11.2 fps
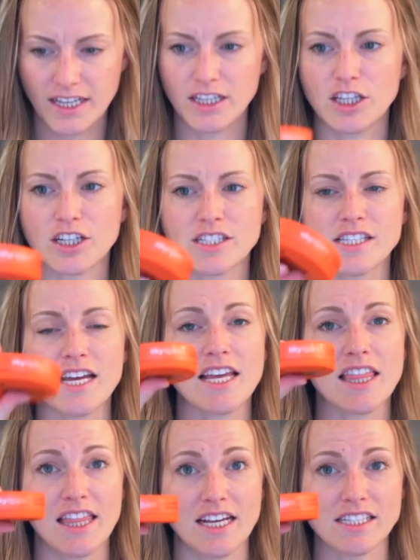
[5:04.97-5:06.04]
It looks
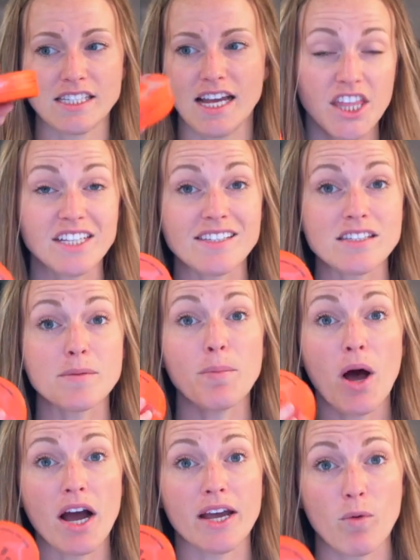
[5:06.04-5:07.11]
like this. This is a
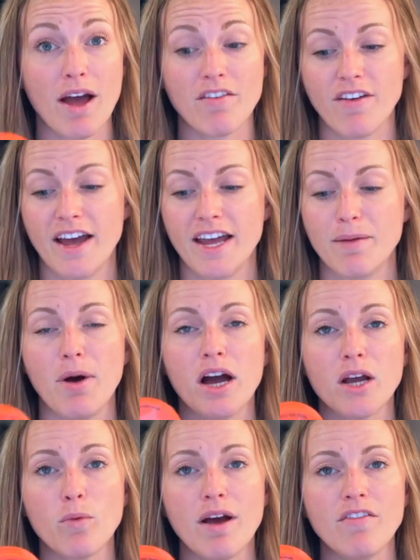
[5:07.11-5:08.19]
pocket Wi-Fi, and
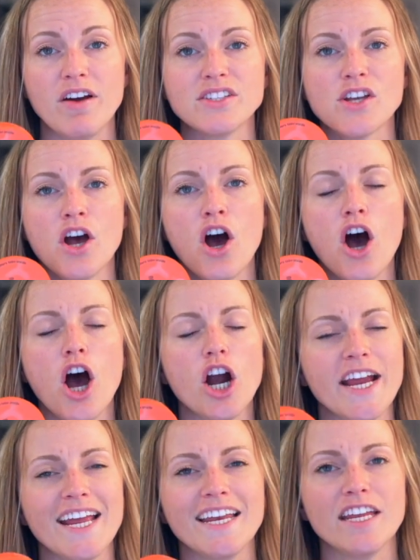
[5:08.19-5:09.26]
pocket Wi-Fis
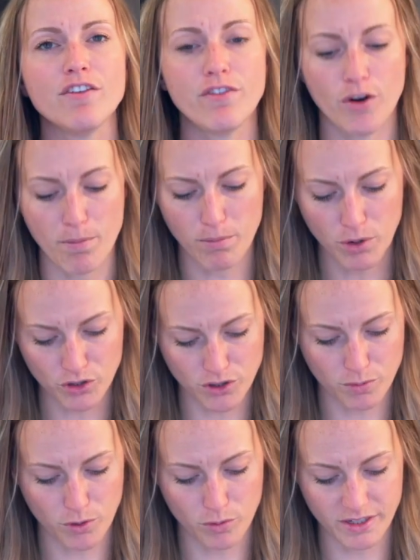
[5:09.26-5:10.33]
are handy for
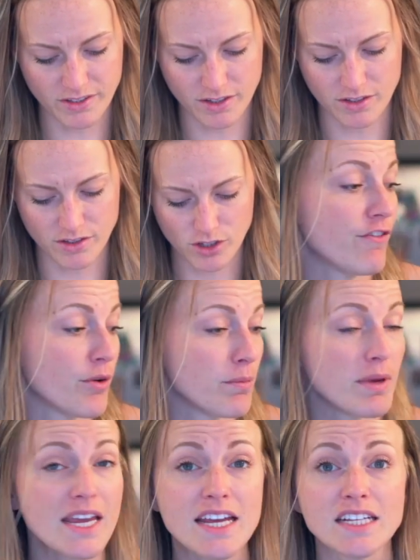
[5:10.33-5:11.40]
multiple reasons. For
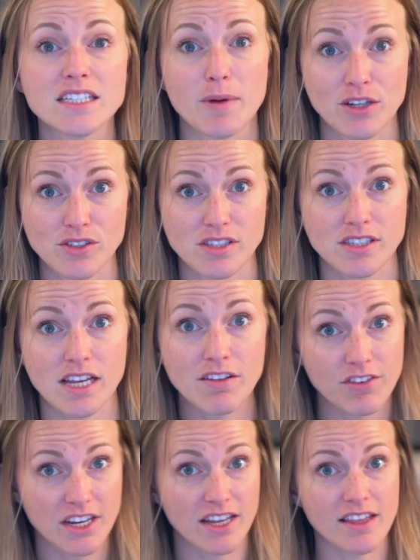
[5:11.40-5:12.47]
me, it's about
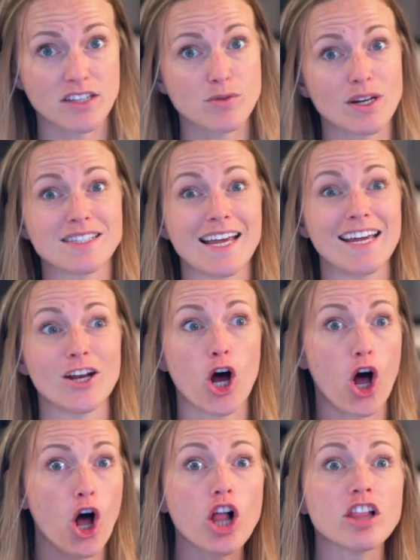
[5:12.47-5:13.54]
safety, and that's what I say in
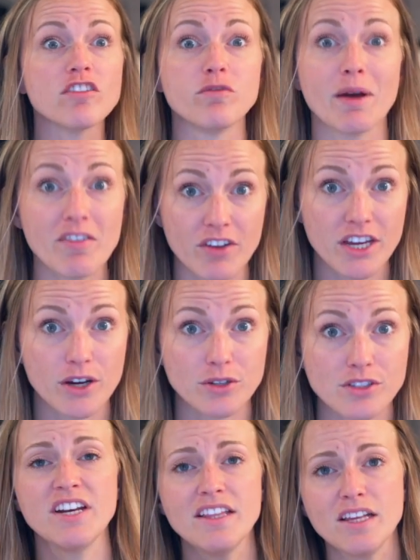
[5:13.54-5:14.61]
all of my videos.
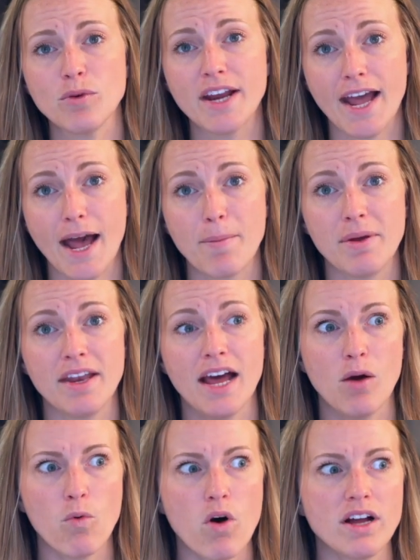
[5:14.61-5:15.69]
If anything were to happen,
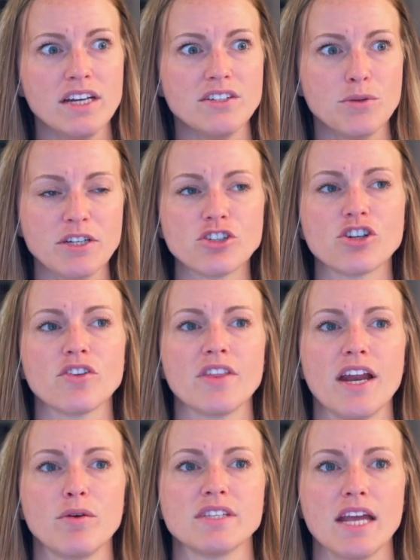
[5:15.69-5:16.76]
I wanted to make sure
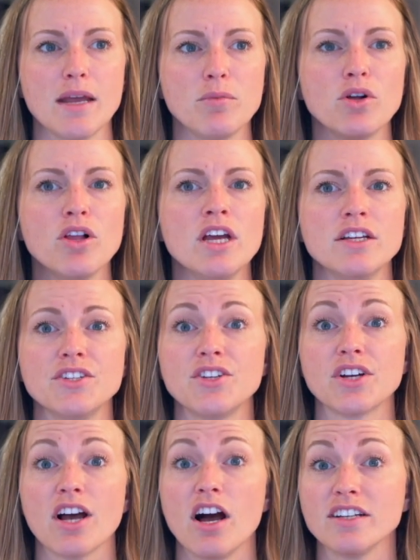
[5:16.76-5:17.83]
that I was able to
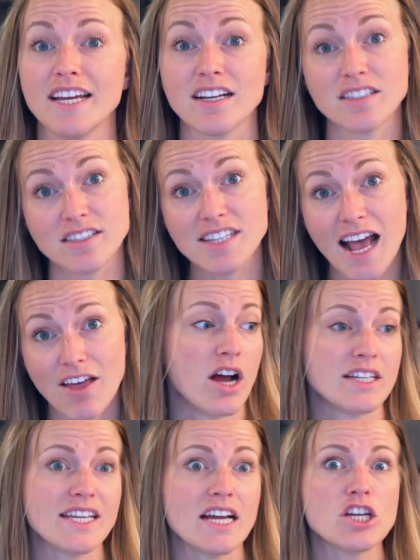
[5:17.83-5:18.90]
contact Seth,
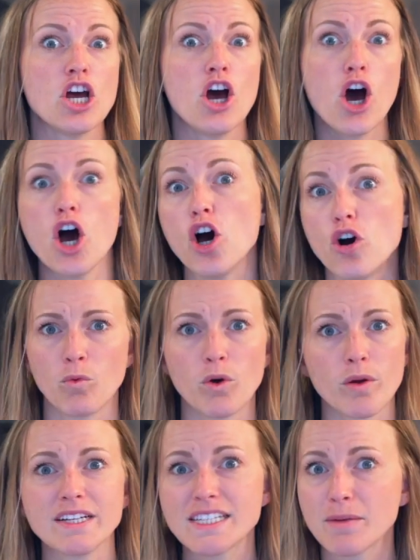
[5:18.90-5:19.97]
contact home. What
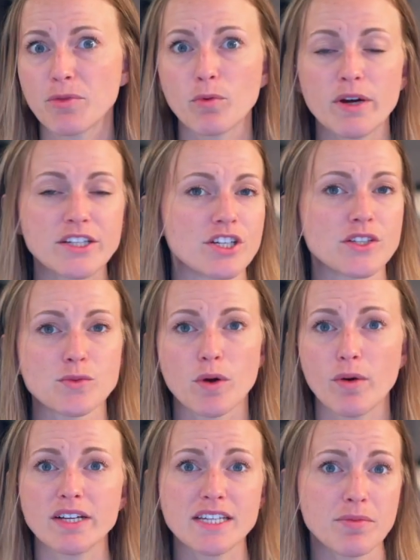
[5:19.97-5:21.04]
do I tip the waitress? What
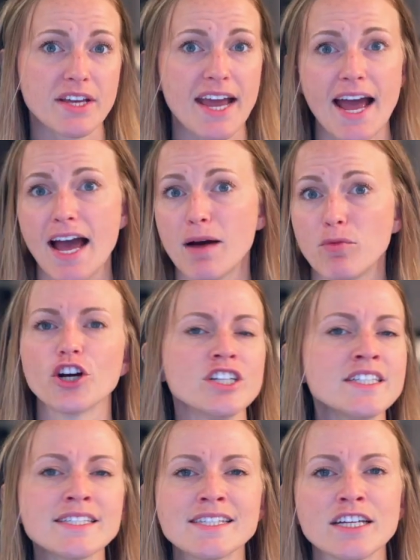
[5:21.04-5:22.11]
do I tip the cab?
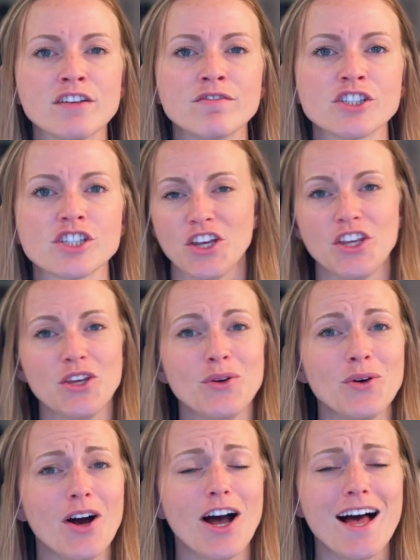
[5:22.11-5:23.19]
Currency conversion.
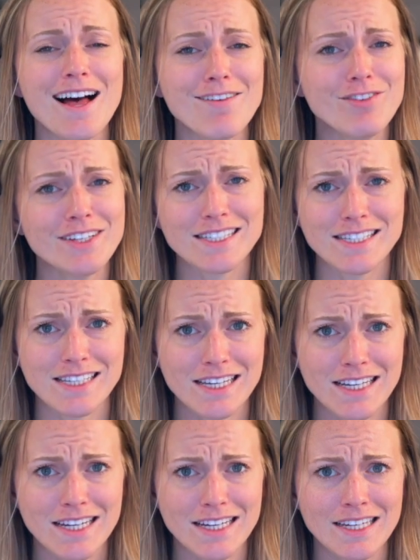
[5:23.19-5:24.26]
You
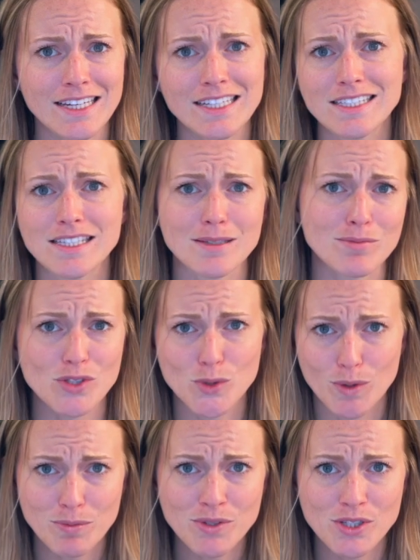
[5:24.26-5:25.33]
obviously need some
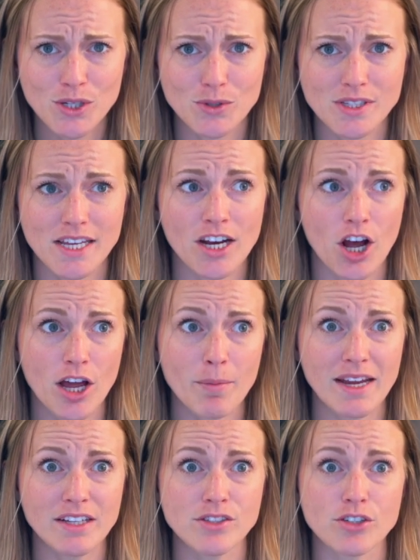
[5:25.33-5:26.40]
swimsuits, and on
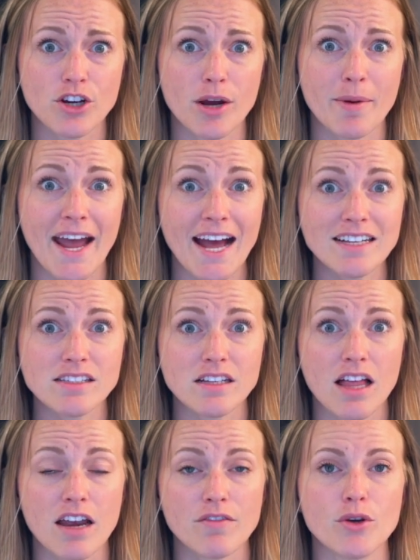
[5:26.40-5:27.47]
my Instagram, I asked a
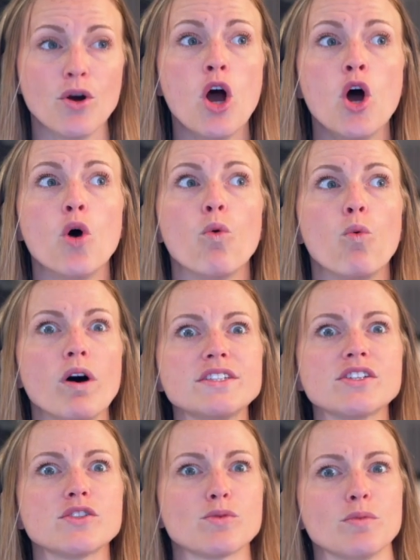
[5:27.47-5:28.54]
lot of you,
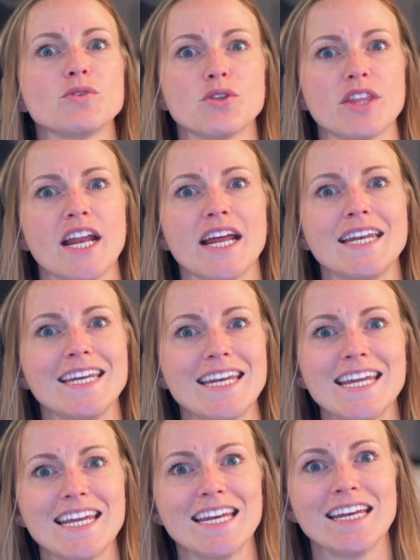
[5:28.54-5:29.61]
what's a swimsuit that I
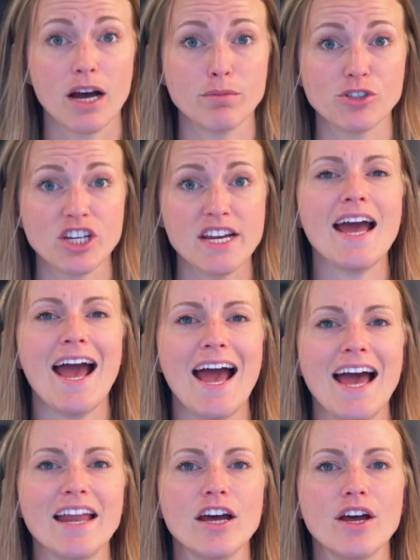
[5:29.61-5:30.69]
need? CUPSHE
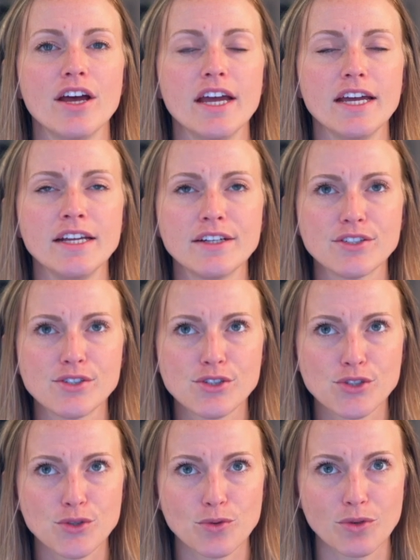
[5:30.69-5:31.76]
had
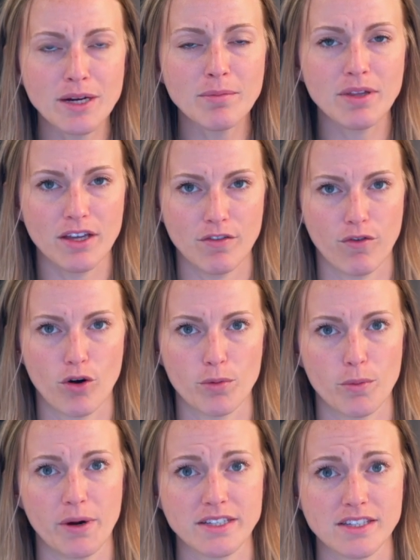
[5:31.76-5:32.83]
extremely
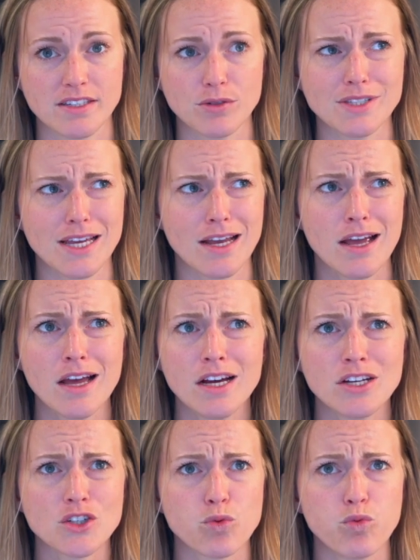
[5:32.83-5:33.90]
affordable prices. It was like
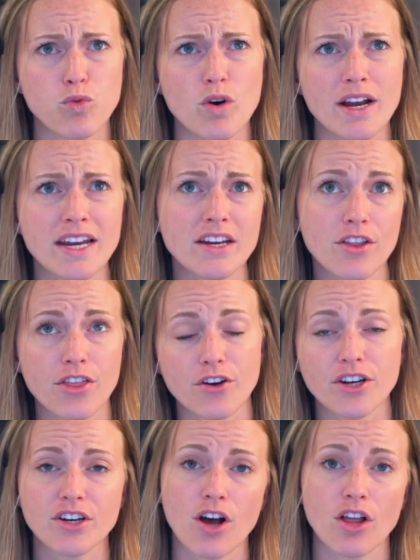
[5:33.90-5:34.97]
$20 to
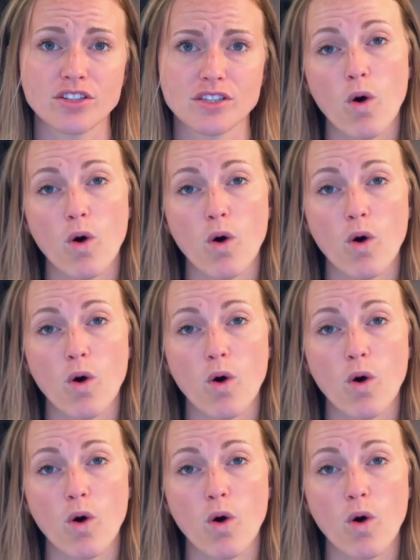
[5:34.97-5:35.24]
$30.